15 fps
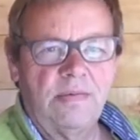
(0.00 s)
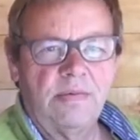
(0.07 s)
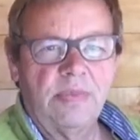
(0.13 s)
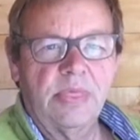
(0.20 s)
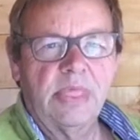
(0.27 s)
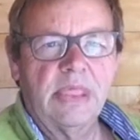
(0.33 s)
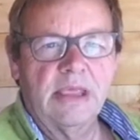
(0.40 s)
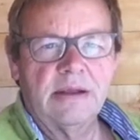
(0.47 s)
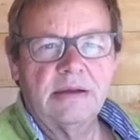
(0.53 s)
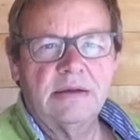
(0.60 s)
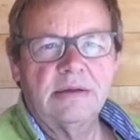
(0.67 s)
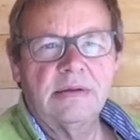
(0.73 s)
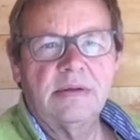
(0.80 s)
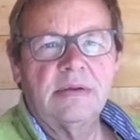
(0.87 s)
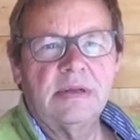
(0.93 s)

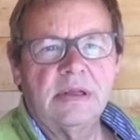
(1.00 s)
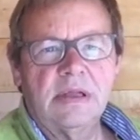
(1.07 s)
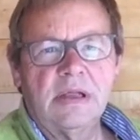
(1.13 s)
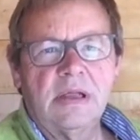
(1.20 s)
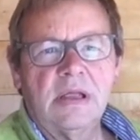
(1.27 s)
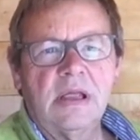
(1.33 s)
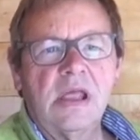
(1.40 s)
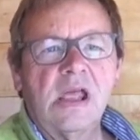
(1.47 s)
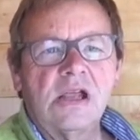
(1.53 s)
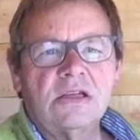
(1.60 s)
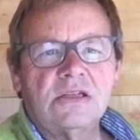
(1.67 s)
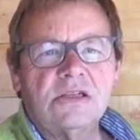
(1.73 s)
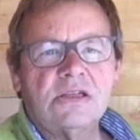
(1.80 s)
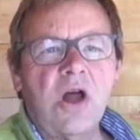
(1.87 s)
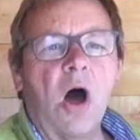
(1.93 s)

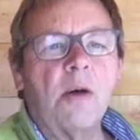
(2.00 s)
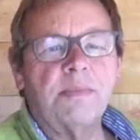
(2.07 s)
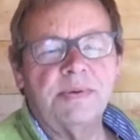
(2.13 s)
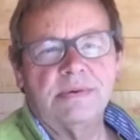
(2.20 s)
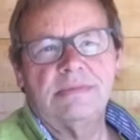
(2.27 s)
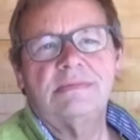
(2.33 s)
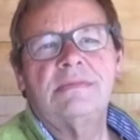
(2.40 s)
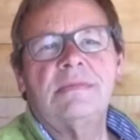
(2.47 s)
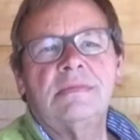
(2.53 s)
Stop.